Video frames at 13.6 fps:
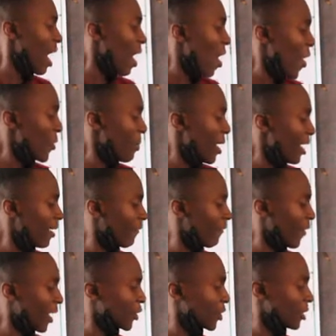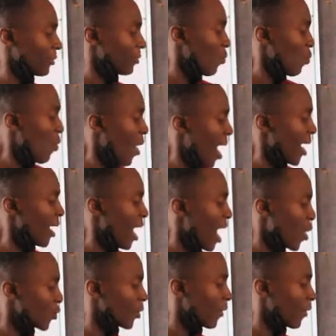our remaining fraction, 1 out